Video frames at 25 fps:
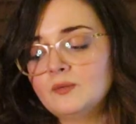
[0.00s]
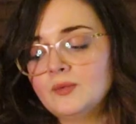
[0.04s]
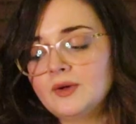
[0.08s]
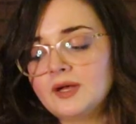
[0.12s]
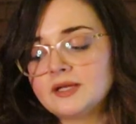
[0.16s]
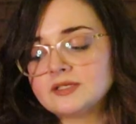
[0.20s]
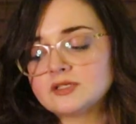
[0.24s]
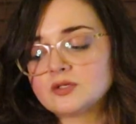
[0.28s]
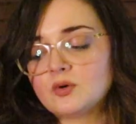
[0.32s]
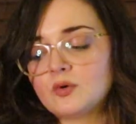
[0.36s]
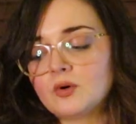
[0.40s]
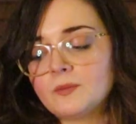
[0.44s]
We
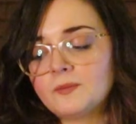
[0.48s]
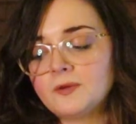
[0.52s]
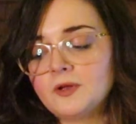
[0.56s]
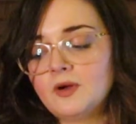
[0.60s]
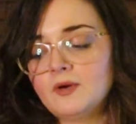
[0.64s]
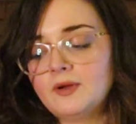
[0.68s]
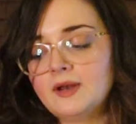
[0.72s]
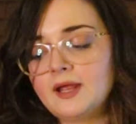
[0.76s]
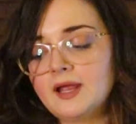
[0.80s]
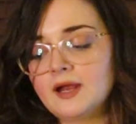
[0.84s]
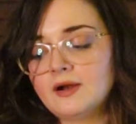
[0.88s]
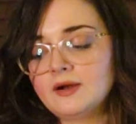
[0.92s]
got
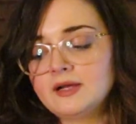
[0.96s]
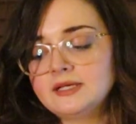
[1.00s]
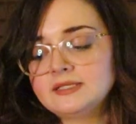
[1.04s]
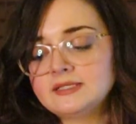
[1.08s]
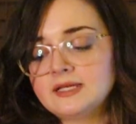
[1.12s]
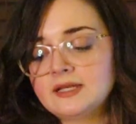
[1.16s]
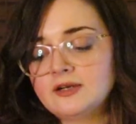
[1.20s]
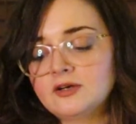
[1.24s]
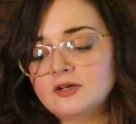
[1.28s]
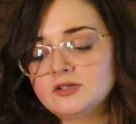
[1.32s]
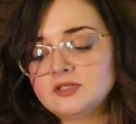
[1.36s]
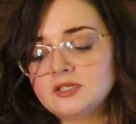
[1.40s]
Scorpio and
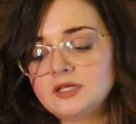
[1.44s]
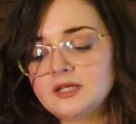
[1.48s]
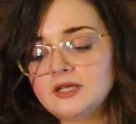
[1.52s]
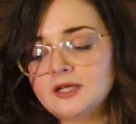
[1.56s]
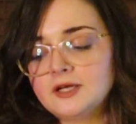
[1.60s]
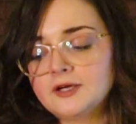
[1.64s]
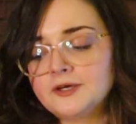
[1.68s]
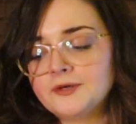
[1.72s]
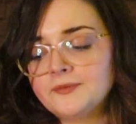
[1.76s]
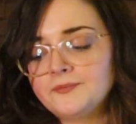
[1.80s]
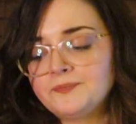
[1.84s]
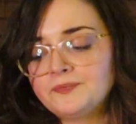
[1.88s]
Aries energy
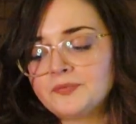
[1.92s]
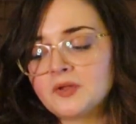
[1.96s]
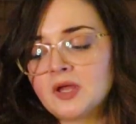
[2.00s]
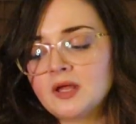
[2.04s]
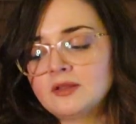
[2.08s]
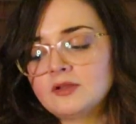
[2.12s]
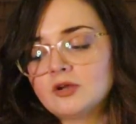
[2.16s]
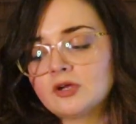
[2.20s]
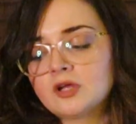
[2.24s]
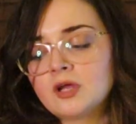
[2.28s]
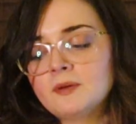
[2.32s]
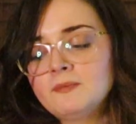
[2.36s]
here.
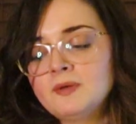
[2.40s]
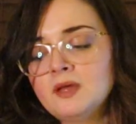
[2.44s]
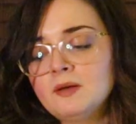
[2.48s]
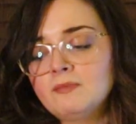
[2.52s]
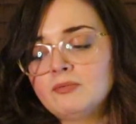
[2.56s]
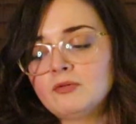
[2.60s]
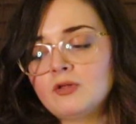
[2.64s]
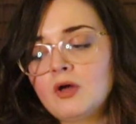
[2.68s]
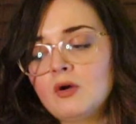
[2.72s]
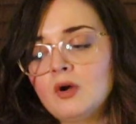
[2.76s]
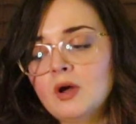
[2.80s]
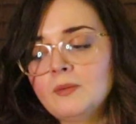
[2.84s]
There could be
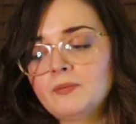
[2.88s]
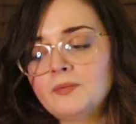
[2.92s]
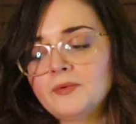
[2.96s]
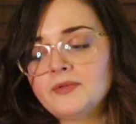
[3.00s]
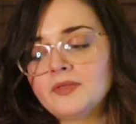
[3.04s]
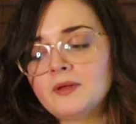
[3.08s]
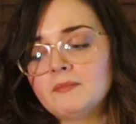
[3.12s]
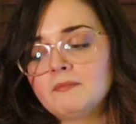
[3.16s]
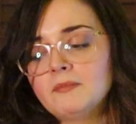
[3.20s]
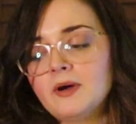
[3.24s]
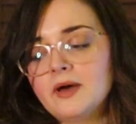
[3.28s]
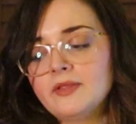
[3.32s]
a blow up
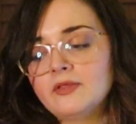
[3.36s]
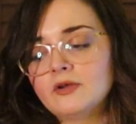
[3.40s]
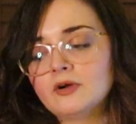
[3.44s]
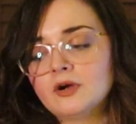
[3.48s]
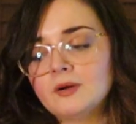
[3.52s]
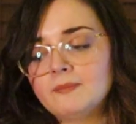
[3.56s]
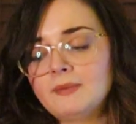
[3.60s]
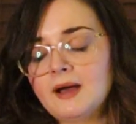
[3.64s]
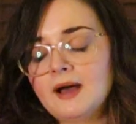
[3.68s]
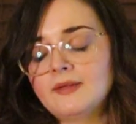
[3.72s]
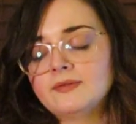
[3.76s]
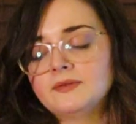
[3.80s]
with a
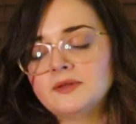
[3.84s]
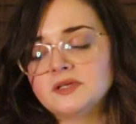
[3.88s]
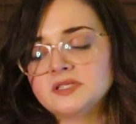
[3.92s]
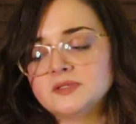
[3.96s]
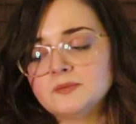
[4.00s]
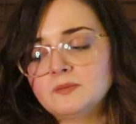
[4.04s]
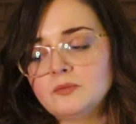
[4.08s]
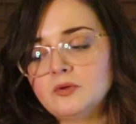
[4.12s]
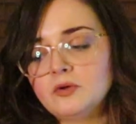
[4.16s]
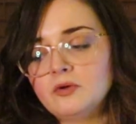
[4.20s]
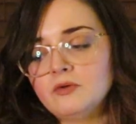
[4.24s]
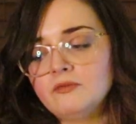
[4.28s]
mother about
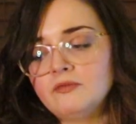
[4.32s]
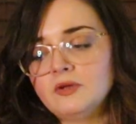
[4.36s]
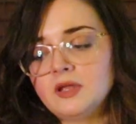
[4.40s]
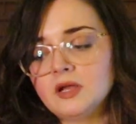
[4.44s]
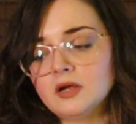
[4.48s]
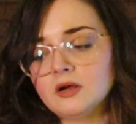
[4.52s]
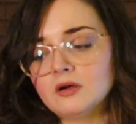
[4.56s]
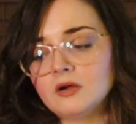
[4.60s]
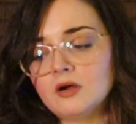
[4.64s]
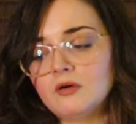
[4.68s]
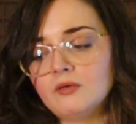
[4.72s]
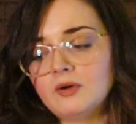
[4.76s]
this move
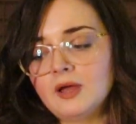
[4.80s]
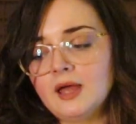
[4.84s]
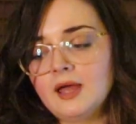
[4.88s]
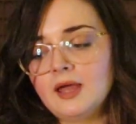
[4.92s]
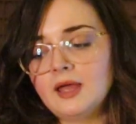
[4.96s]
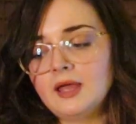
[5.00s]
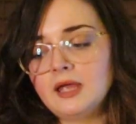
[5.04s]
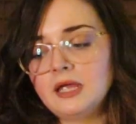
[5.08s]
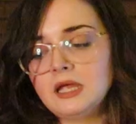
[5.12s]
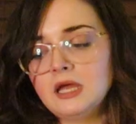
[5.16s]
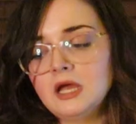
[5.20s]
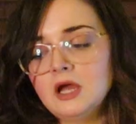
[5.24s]
here,
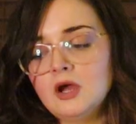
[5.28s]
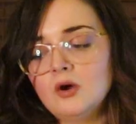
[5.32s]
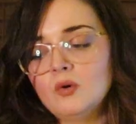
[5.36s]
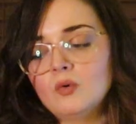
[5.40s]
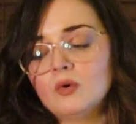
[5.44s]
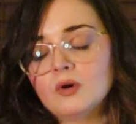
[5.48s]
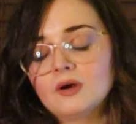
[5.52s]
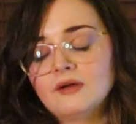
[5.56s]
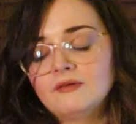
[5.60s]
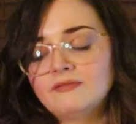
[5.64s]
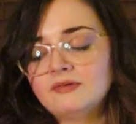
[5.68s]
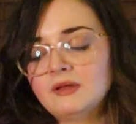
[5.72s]
okay?
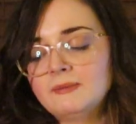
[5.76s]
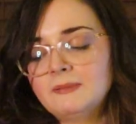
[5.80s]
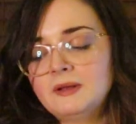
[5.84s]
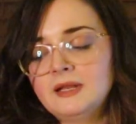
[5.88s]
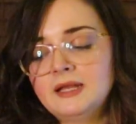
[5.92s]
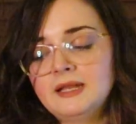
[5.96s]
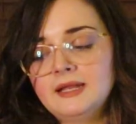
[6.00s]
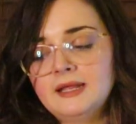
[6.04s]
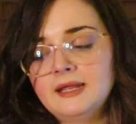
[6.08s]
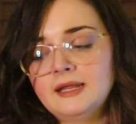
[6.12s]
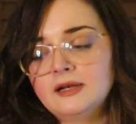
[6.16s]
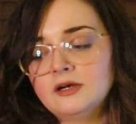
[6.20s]
Or a
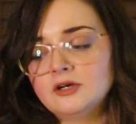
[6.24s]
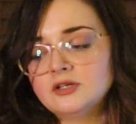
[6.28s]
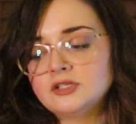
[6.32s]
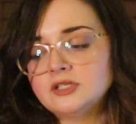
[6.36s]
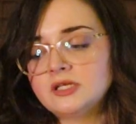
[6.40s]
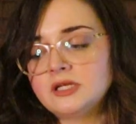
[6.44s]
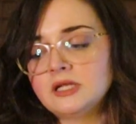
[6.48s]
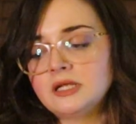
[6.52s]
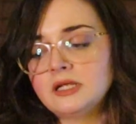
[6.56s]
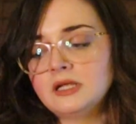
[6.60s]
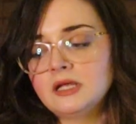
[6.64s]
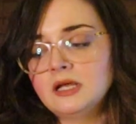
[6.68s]
feminine
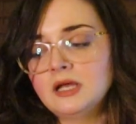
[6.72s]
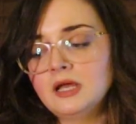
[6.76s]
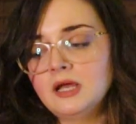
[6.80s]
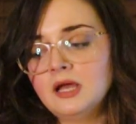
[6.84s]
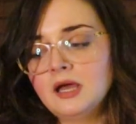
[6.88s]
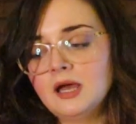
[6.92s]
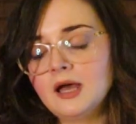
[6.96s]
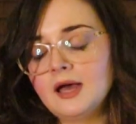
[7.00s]
energy.